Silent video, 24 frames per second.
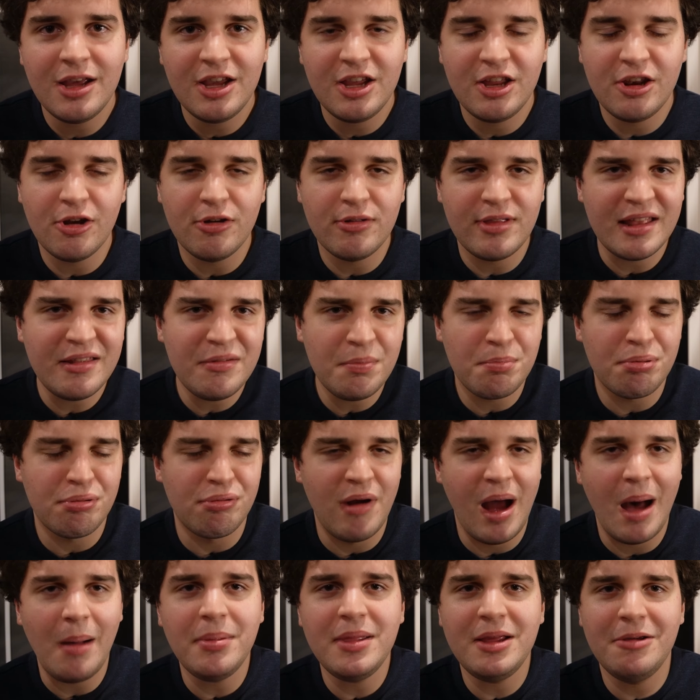You know, that's
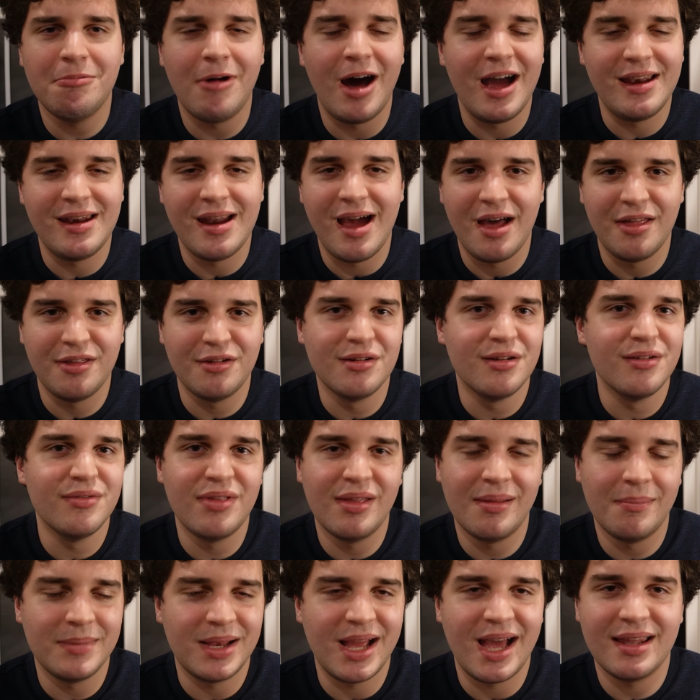probably why neither of
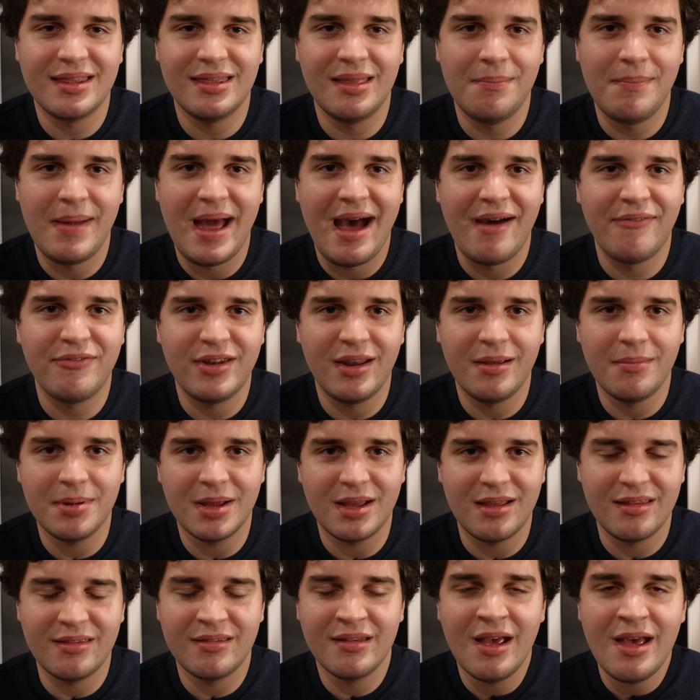them got the BAFTA
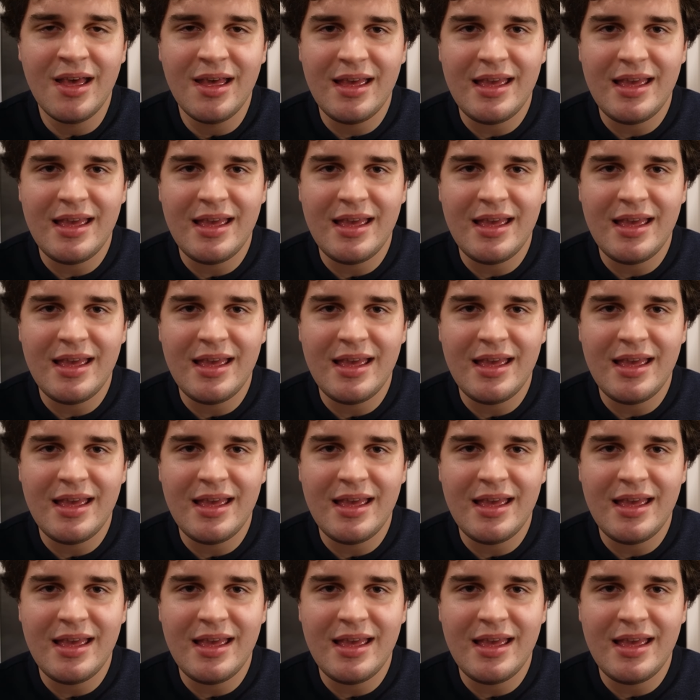because